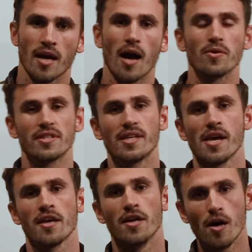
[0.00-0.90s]
how it's
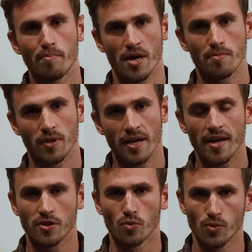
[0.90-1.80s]
taken up by the
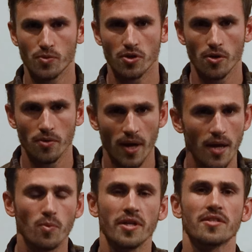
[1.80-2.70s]
plant at the root zone,
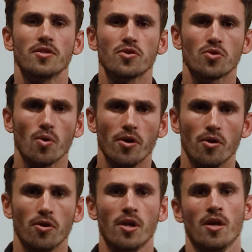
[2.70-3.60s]
and when it's in the
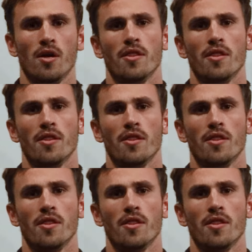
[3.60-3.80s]
soil,